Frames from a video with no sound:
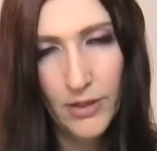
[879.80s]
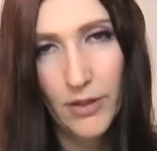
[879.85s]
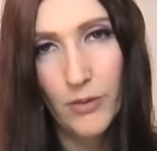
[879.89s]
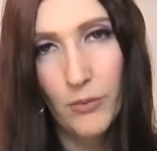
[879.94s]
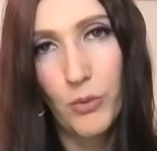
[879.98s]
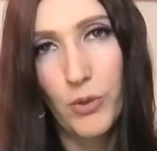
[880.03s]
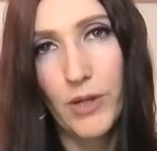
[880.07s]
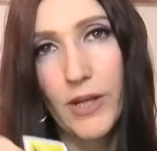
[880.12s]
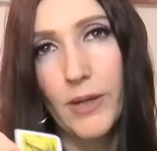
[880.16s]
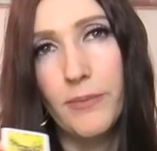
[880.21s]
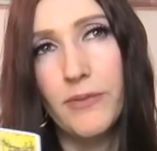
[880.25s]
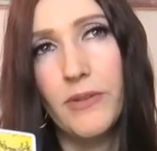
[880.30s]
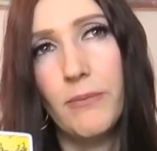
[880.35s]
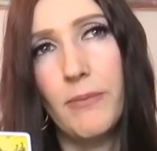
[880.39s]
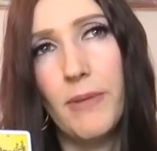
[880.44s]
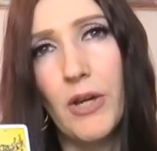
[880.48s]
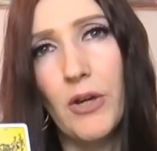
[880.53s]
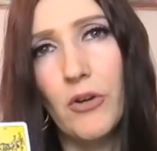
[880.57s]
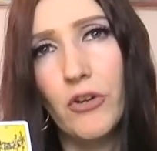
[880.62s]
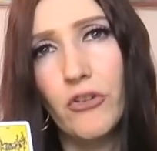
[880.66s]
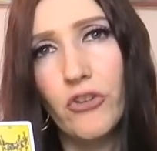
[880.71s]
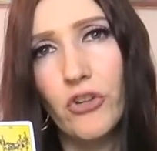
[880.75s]
When it comes to
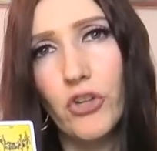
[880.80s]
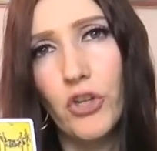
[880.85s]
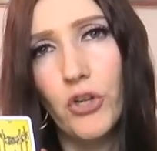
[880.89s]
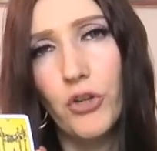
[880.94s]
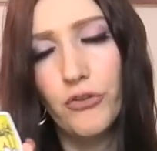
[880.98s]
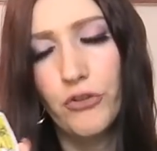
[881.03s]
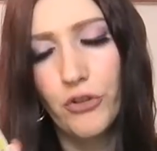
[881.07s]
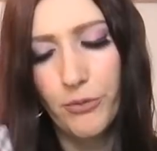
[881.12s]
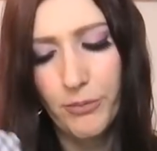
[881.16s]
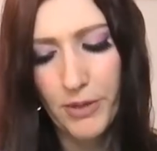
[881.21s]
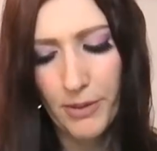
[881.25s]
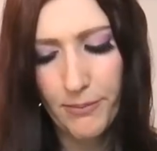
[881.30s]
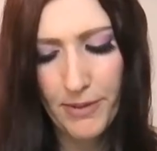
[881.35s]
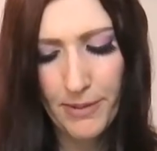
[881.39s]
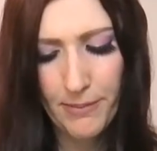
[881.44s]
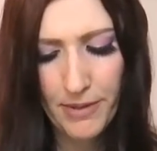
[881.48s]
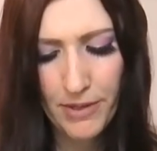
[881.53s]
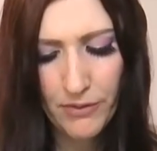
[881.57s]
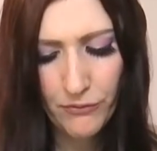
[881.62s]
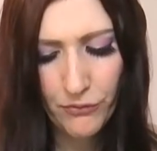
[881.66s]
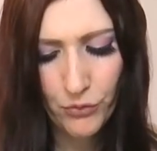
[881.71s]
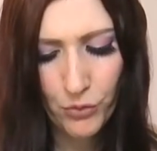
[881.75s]
marriage and long-term
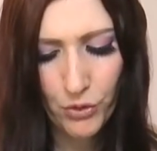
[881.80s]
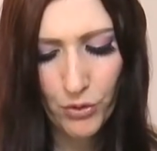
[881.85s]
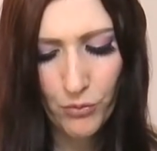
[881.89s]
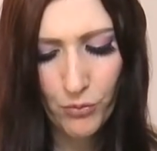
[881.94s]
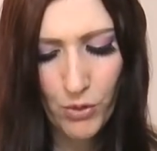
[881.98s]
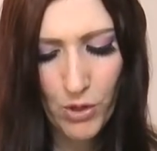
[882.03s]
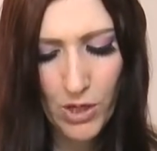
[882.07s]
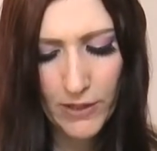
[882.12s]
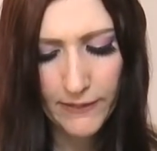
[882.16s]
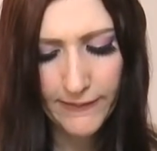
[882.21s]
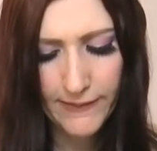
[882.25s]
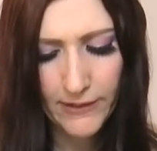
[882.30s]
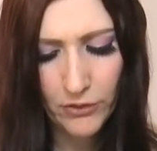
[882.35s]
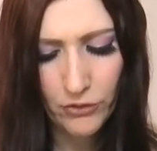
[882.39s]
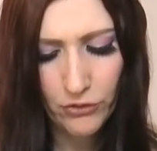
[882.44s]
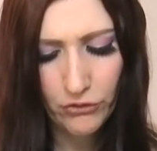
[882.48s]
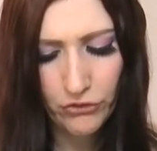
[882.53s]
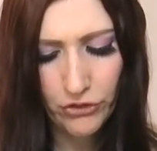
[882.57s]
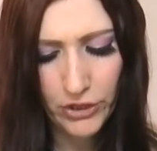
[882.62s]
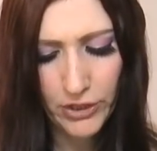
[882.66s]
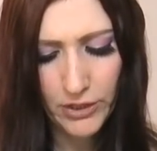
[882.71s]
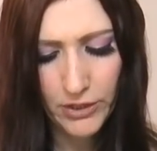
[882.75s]
commitment for Wands
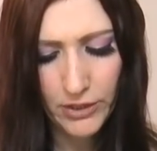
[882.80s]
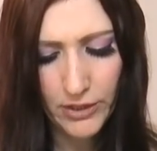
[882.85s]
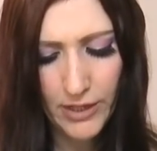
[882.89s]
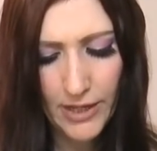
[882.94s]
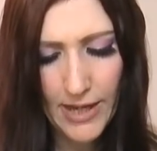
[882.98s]
energy,